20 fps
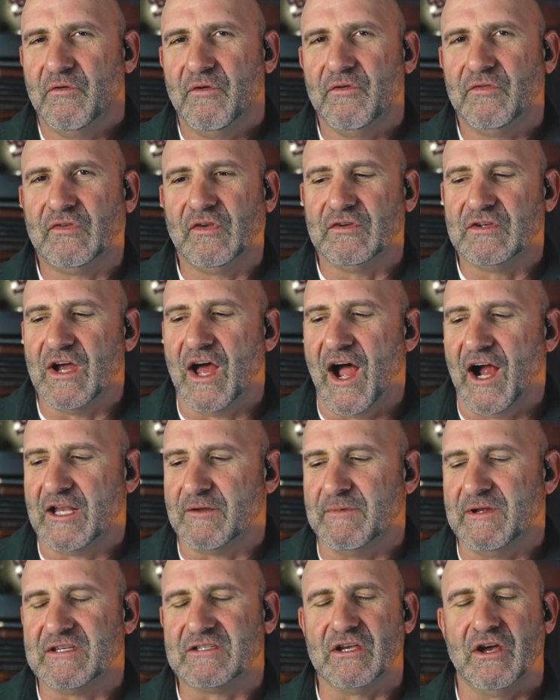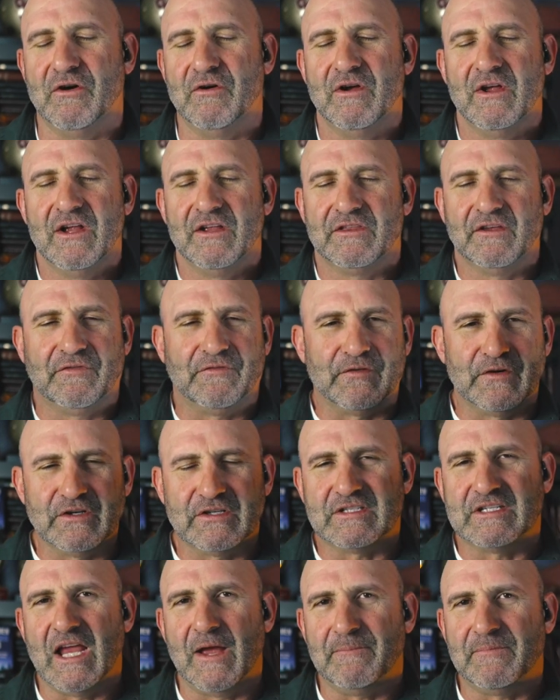So talk to me. So the first
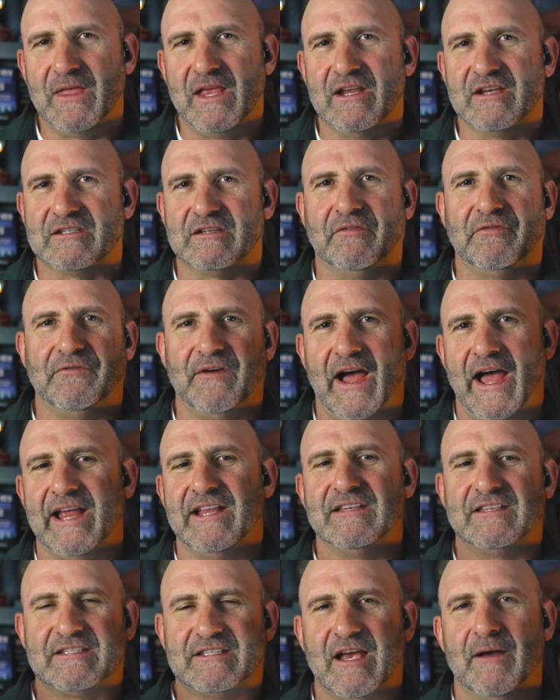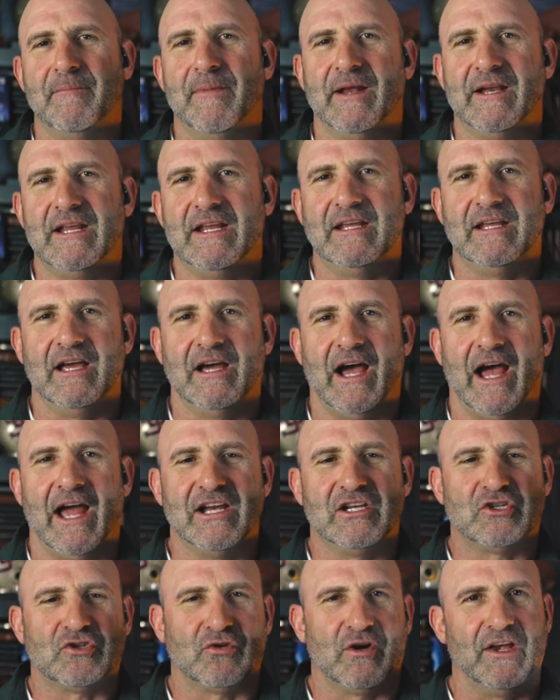step then is to find somebody I
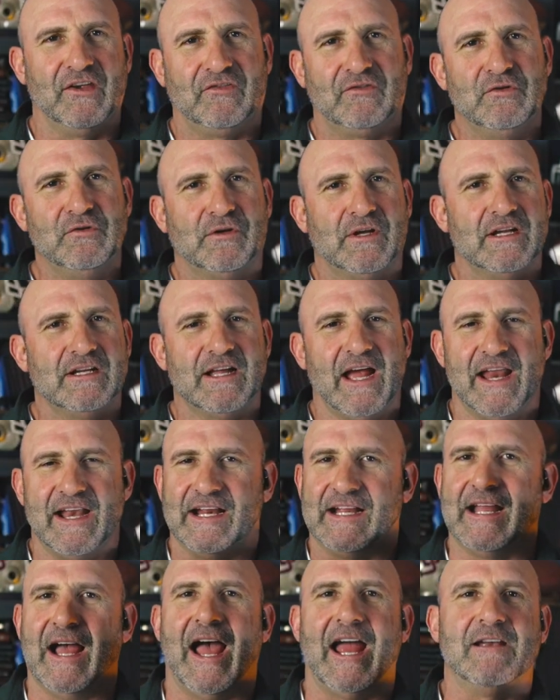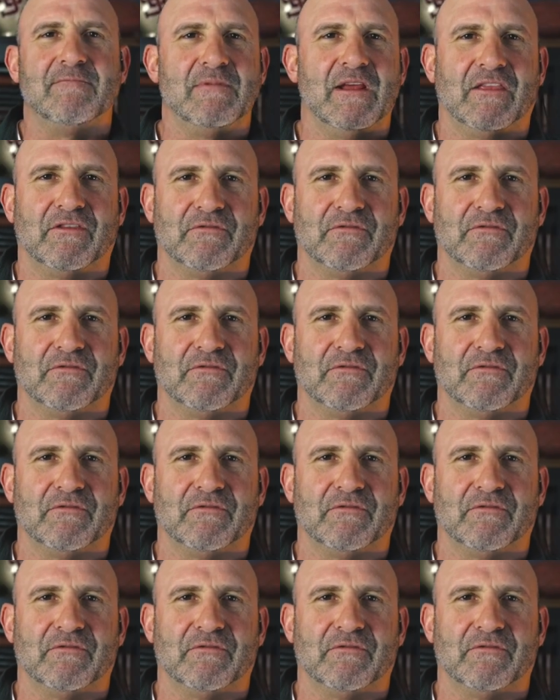trust who can kind of guide me